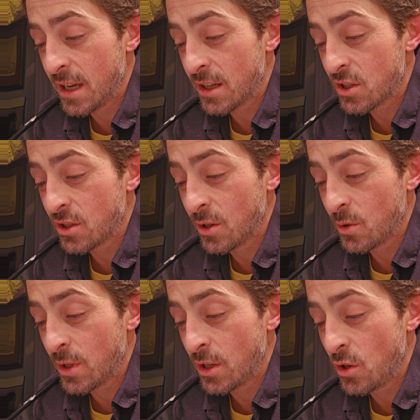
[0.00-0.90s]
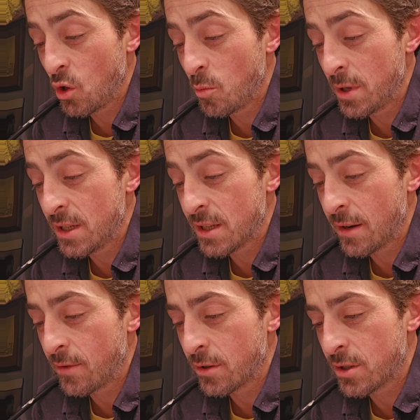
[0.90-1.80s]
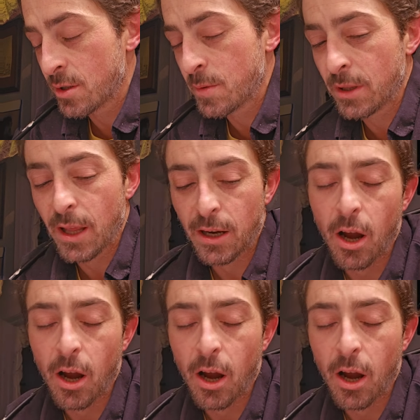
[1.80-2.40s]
get a stone that nobody's ever just been like,